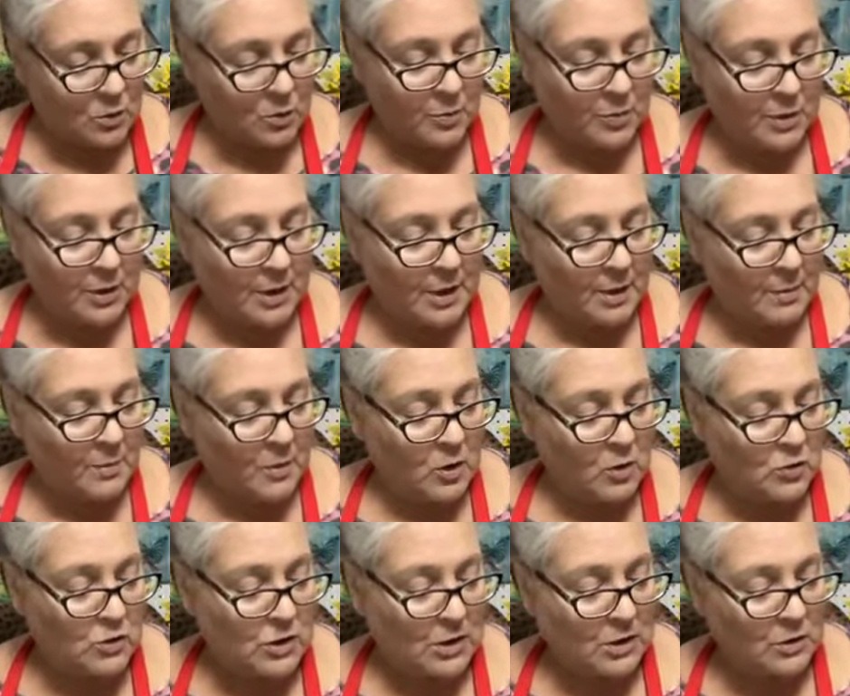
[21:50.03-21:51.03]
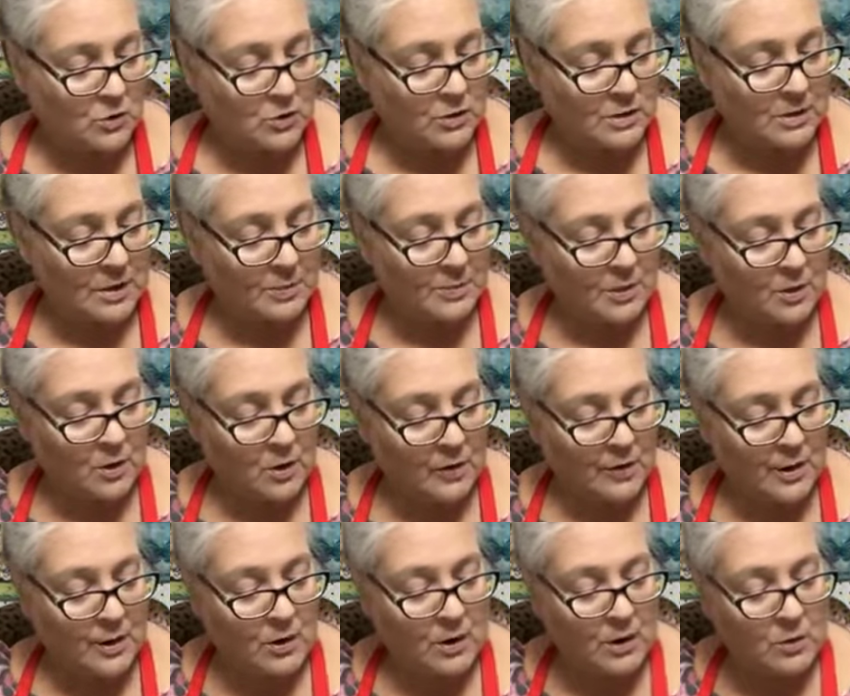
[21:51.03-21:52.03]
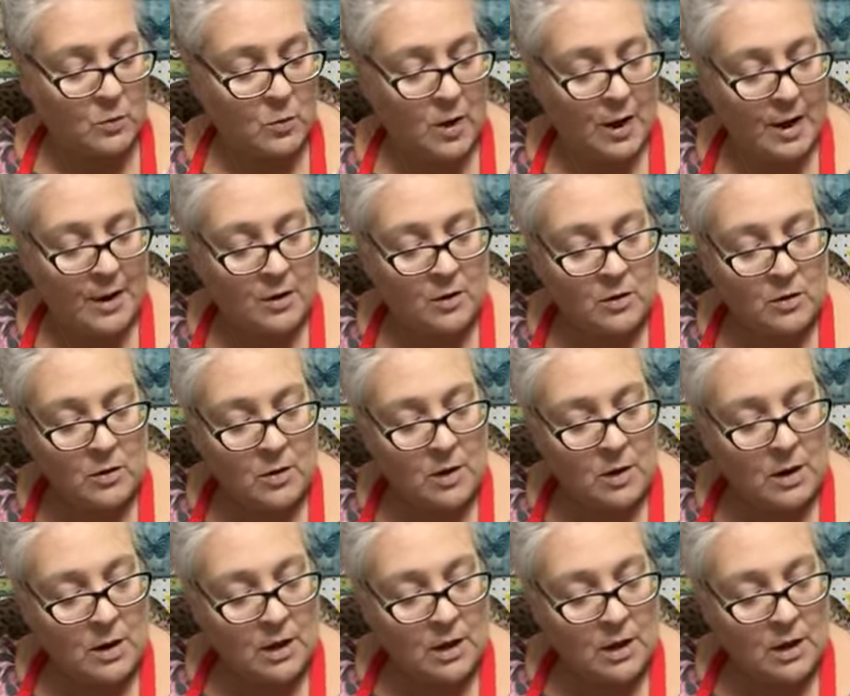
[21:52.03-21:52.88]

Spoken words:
or put an emoji or something on there in a while.